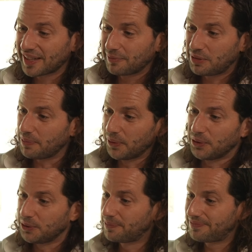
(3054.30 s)
people
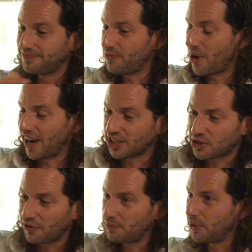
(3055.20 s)
who were at
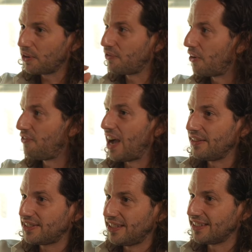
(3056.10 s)
TravelPerk for
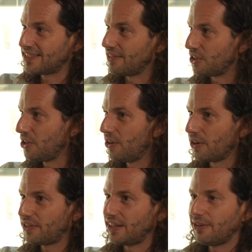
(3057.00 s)
5, 6, 7
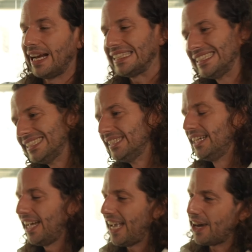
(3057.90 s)
years, and they were like,
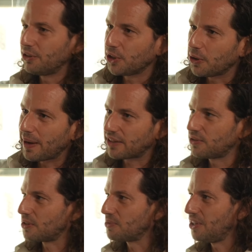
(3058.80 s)
I want to go back
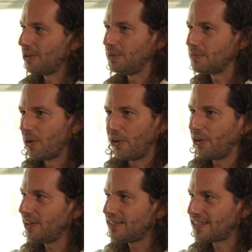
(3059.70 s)
to something a bit more
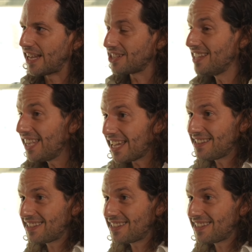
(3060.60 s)
early stage. And they can